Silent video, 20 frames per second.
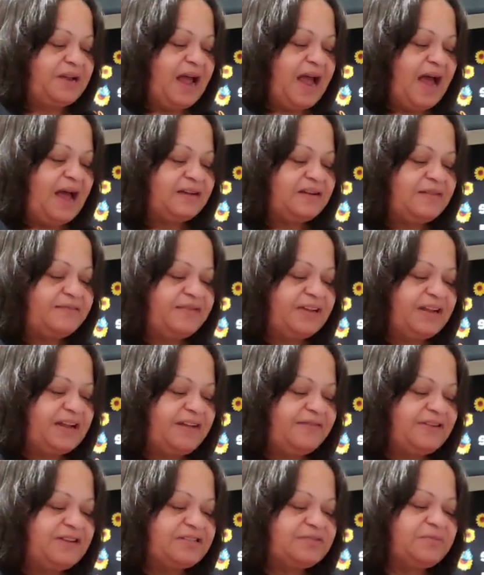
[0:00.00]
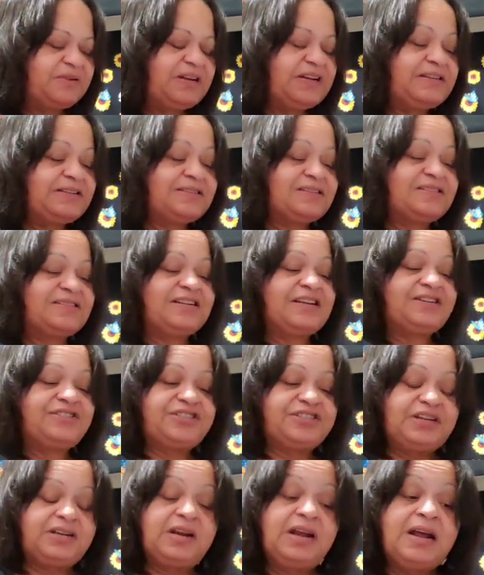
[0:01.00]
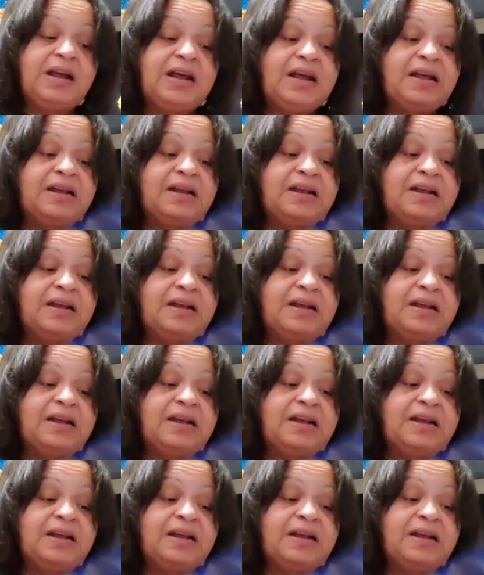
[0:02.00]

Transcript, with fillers: The act of forgiveness releases tension.